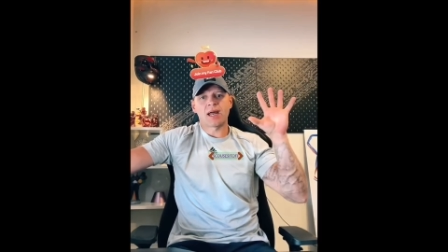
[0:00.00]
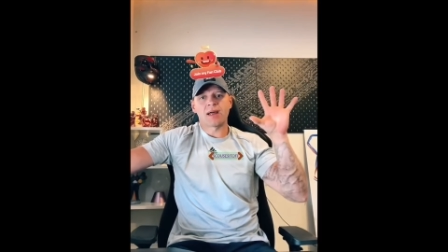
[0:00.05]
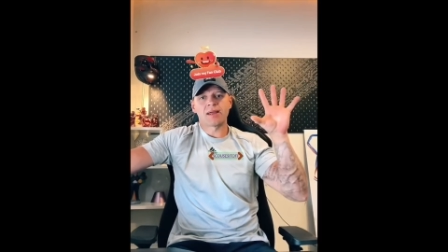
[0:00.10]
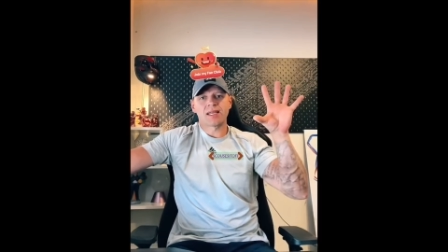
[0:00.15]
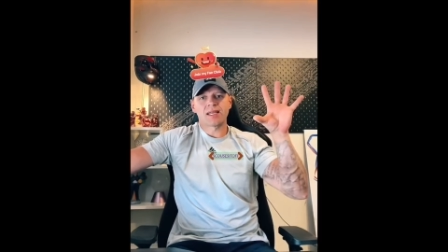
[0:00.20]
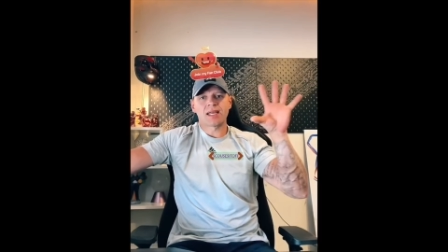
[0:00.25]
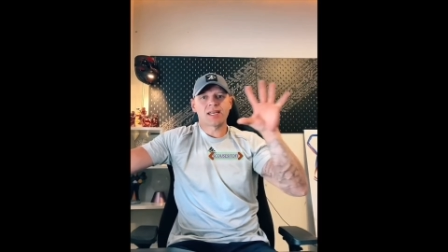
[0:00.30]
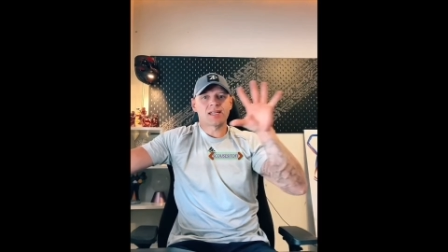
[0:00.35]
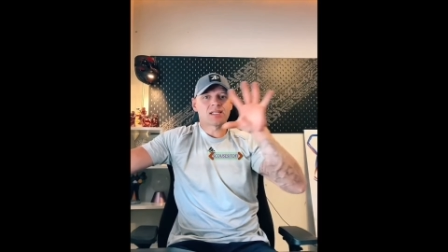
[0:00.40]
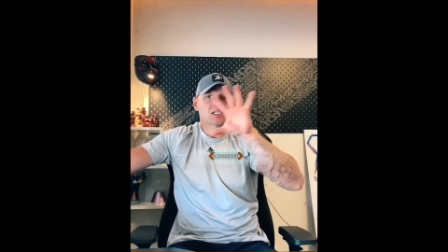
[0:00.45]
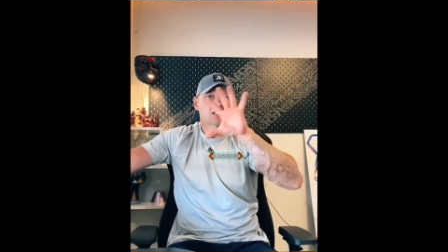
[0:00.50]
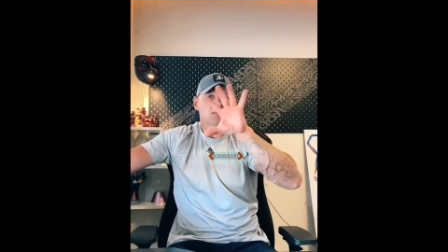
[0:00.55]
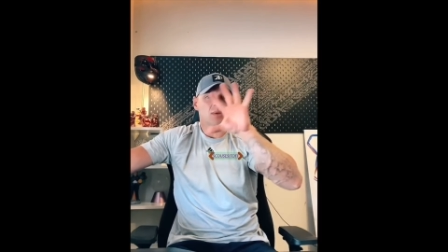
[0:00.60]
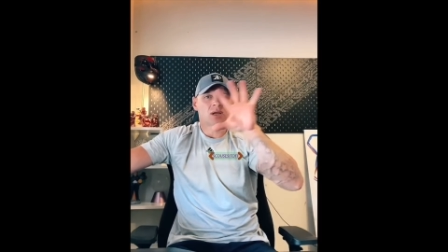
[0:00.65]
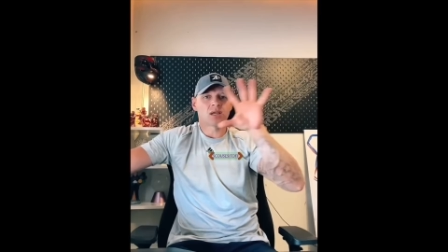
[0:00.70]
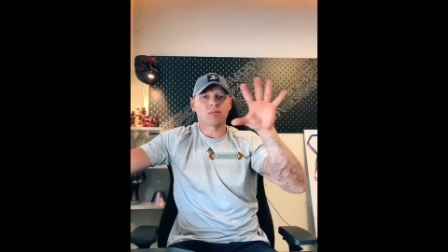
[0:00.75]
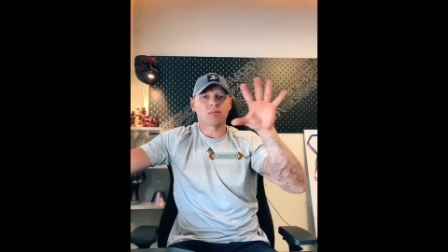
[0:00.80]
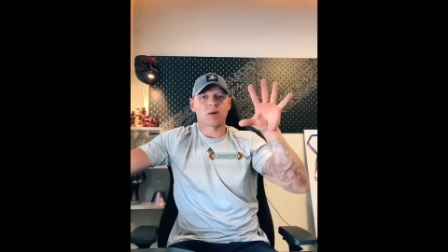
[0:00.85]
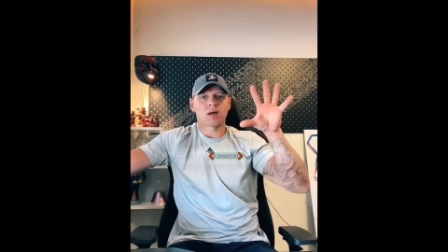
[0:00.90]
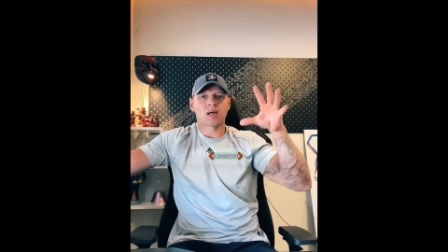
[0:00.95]
and I get into
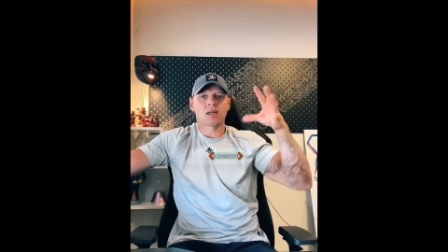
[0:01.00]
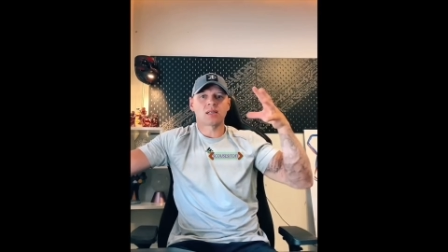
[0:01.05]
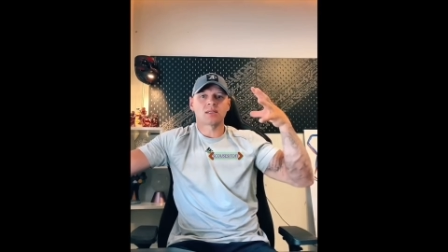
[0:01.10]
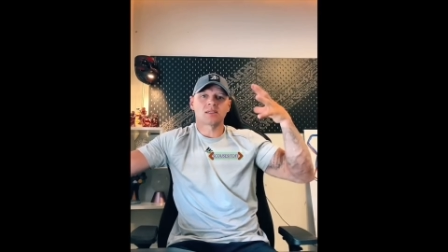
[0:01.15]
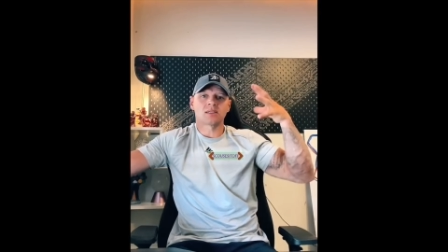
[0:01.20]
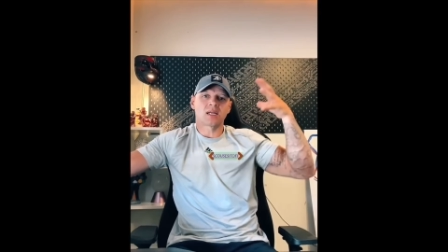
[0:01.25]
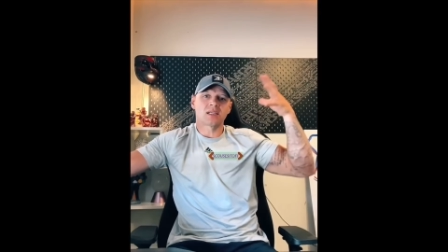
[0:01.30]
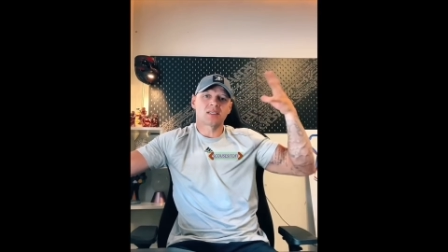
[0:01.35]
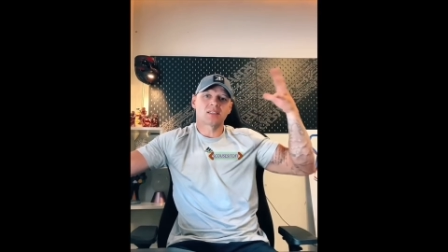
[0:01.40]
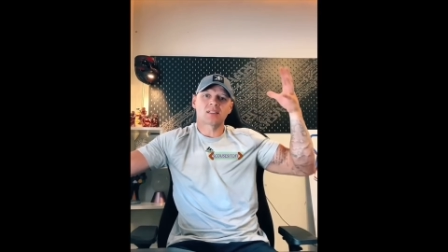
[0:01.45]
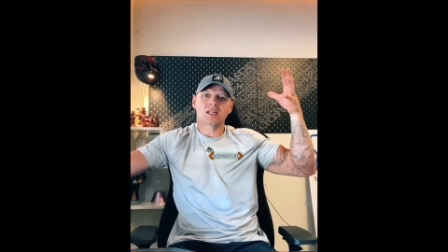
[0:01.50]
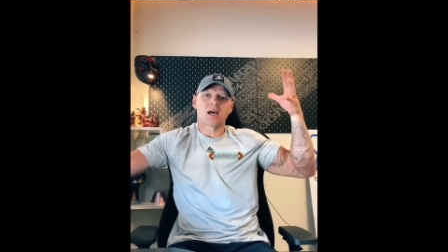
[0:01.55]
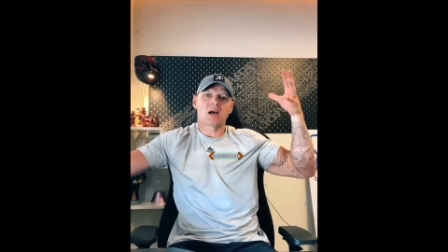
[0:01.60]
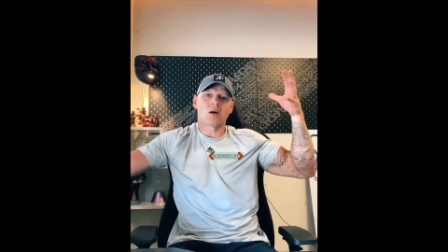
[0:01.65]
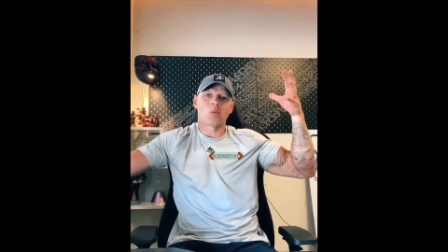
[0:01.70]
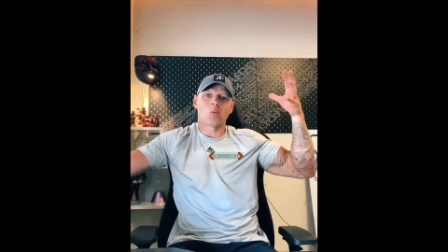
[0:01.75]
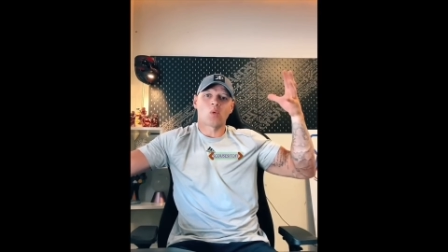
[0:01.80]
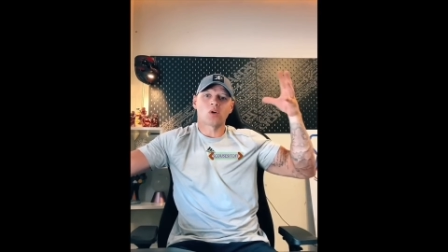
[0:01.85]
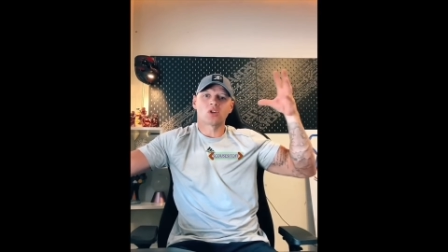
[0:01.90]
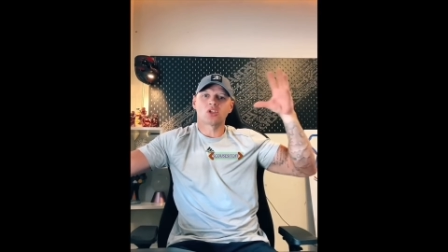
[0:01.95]
my mind and I
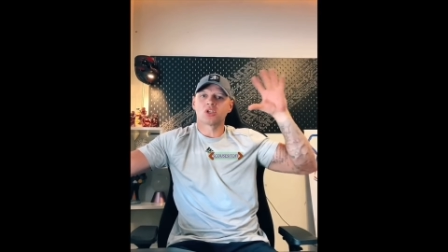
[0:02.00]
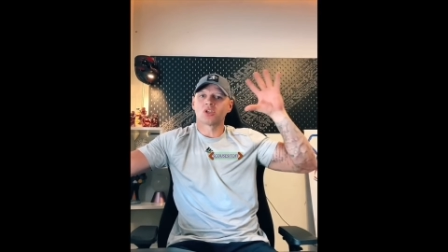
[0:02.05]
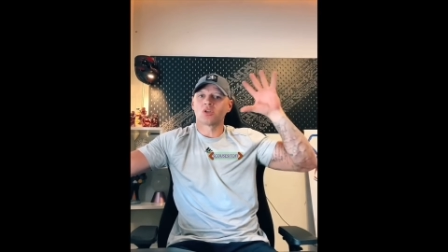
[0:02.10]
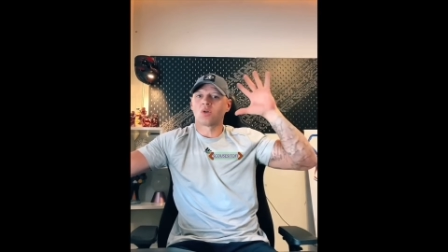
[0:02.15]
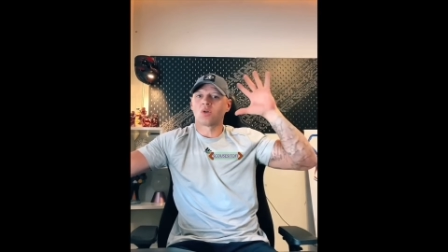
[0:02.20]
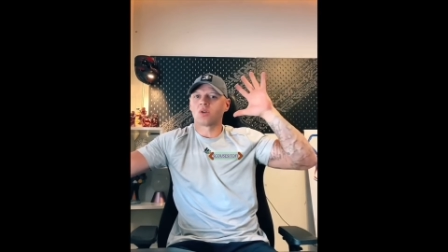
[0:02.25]
start watching